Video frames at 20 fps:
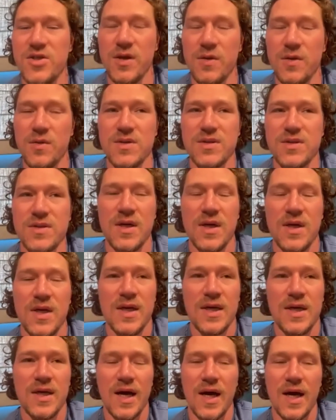It was
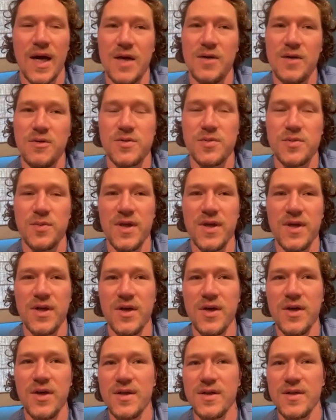really
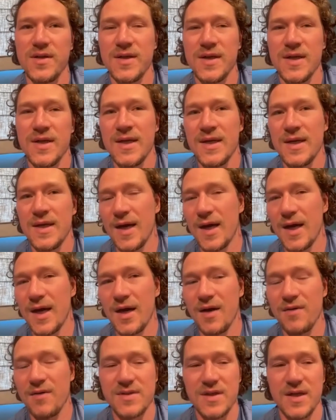good. And
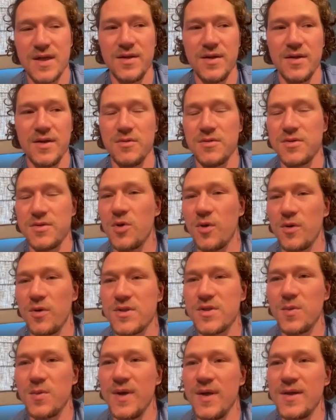obviously he was short
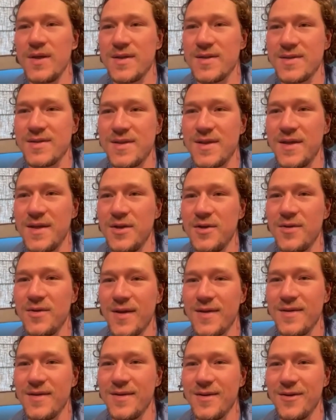and sweet because he knew
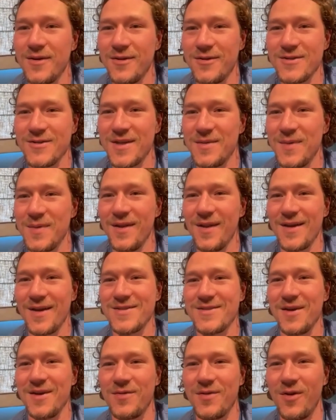that, you know, there's going to be a lot of
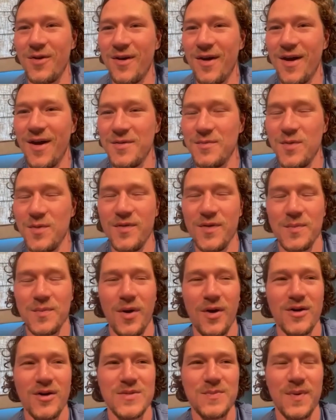stuff going on and moving
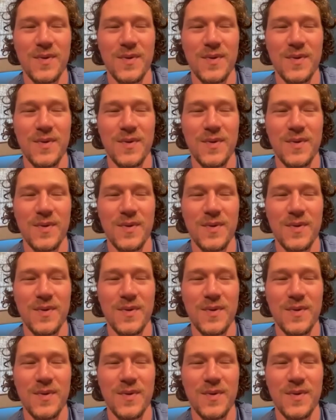parts.